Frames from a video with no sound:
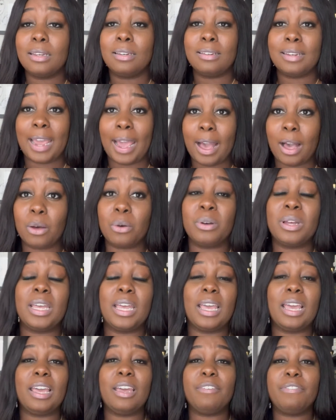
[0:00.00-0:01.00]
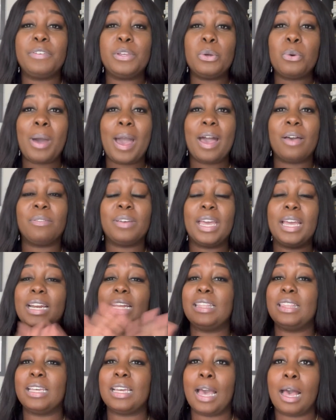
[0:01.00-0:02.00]
Now, if you have
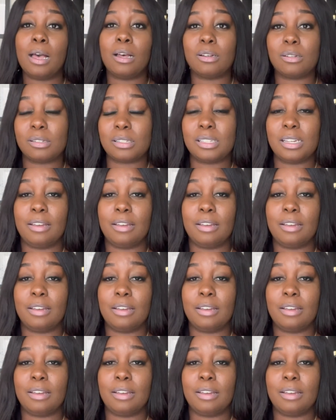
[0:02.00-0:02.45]
anything else,